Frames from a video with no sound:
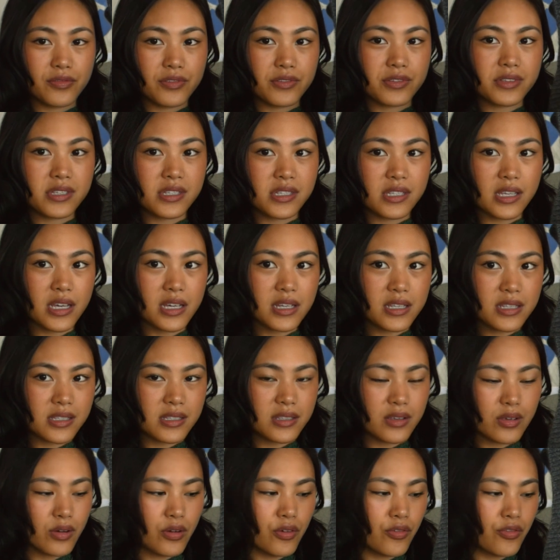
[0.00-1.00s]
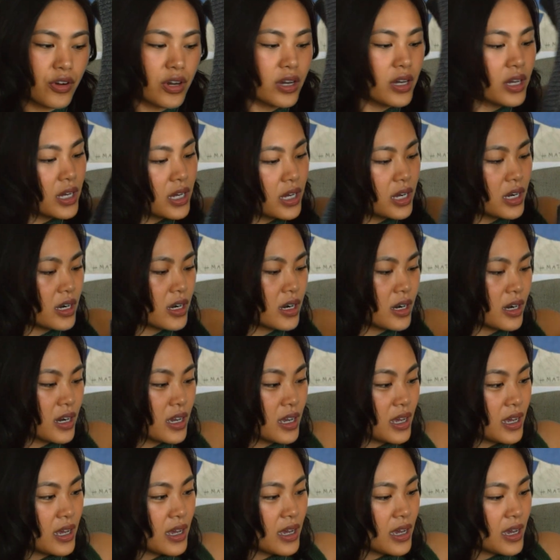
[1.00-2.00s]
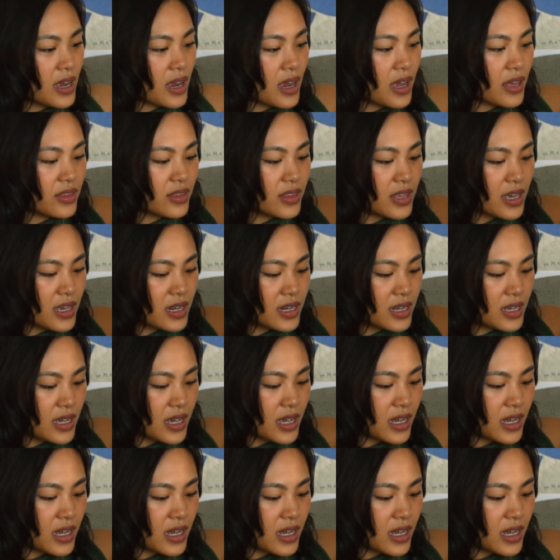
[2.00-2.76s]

6 over here, and then